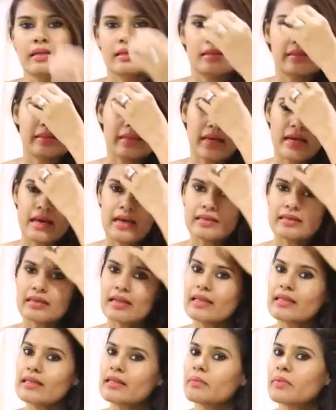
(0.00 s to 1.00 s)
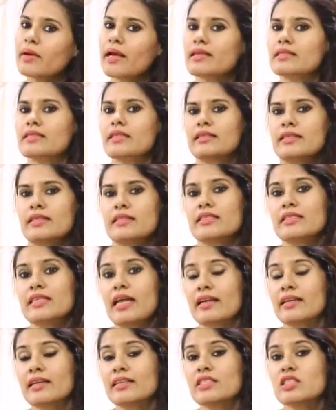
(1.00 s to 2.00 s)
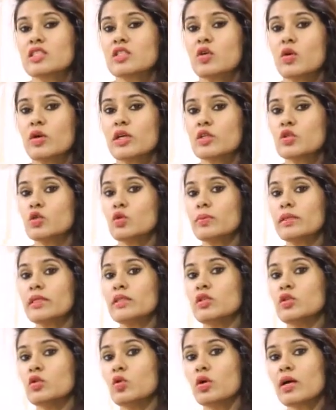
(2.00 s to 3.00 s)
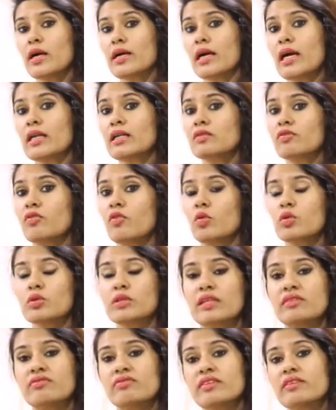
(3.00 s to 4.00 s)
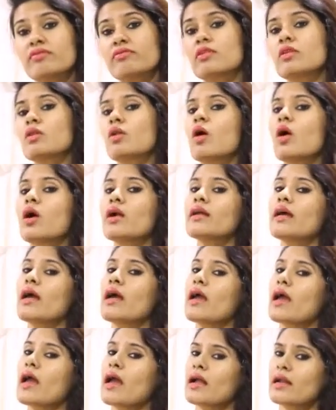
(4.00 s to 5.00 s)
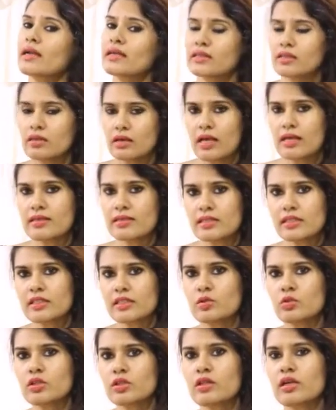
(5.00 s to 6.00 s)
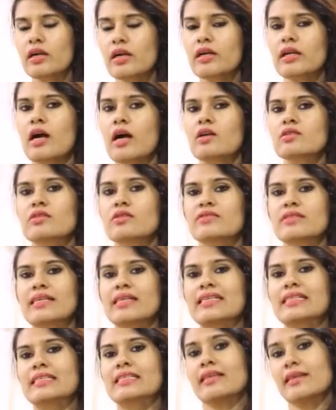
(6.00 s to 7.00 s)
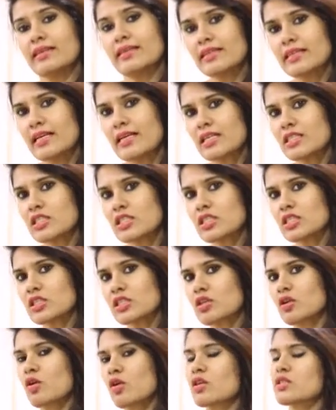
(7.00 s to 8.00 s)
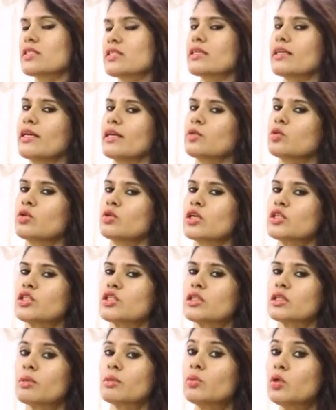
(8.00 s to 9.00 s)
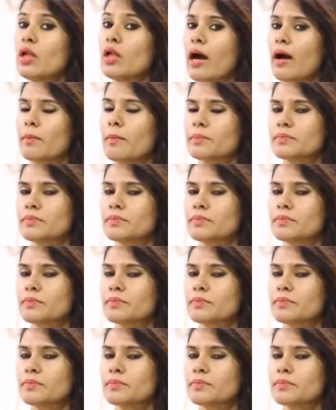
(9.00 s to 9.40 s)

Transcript: Then Libra ascendant. Saturn is going to be Yogacara, 4th and 5th Lord, and transiting to the 3rd house of Sagittarius, crossing Ketu Nakshatra Mula.